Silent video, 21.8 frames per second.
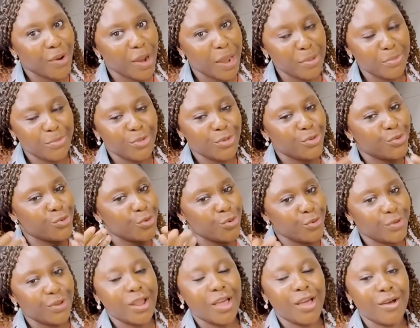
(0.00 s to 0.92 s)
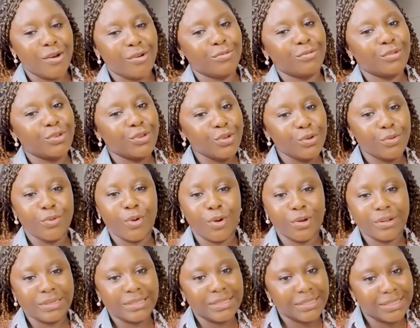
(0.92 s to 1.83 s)
You know now, we know we're
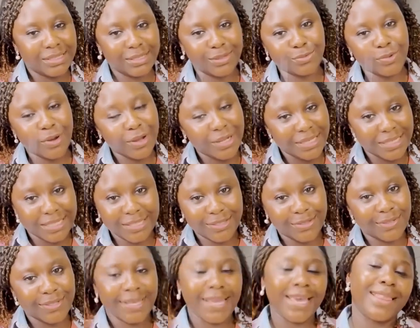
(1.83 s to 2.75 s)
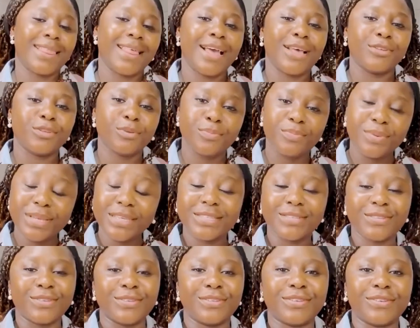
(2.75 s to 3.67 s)
on this together, so please
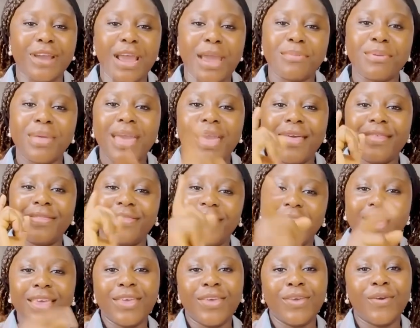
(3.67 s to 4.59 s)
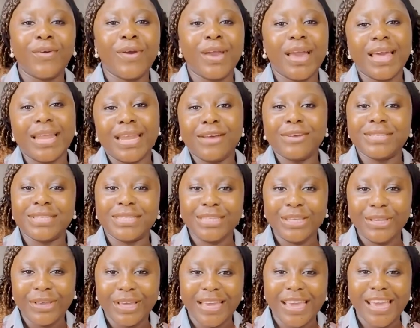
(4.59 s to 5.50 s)
subscribe. Thank you, and I'll
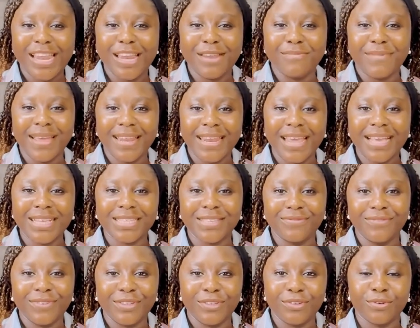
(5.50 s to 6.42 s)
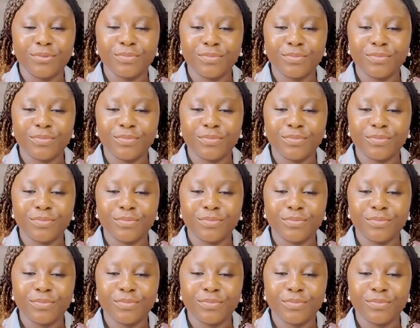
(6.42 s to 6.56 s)
see you again in my next video.